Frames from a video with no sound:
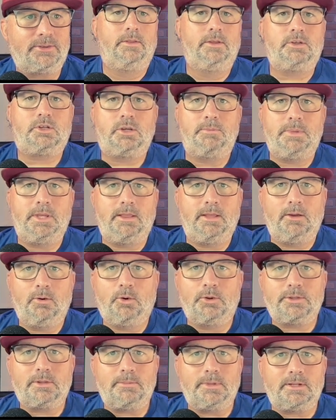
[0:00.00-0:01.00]
so this should be the
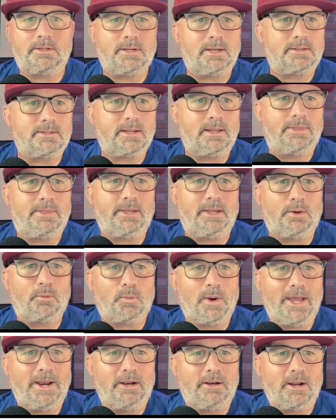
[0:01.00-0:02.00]
ultimate test, I think.
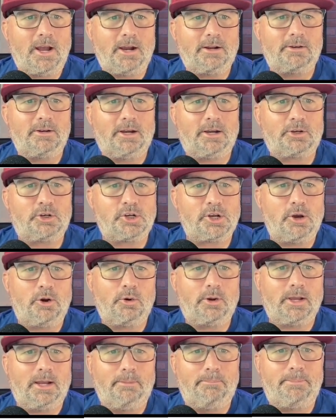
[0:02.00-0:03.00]
Write a knock-knock
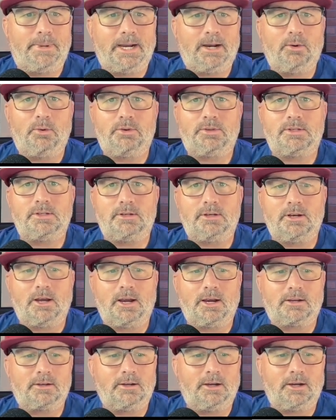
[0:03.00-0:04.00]
joke about
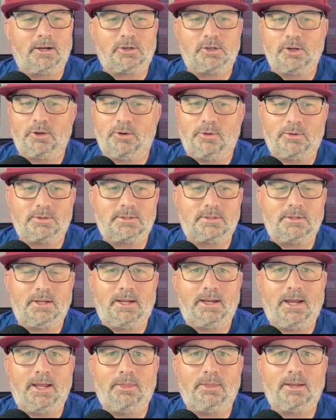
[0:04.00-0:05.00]
knock-knock jokes.
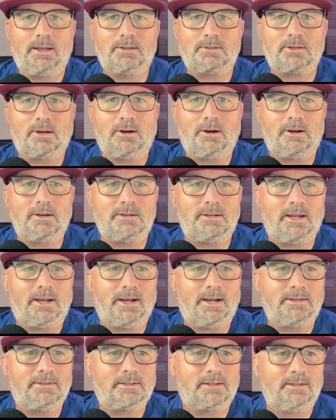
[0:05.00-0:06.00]
I think it's a hard
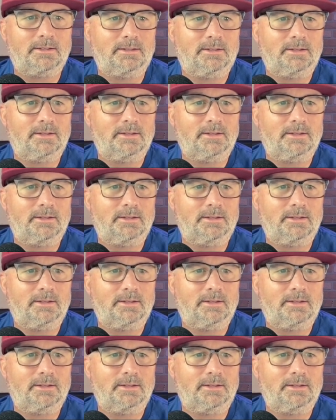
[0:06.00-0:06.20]
task.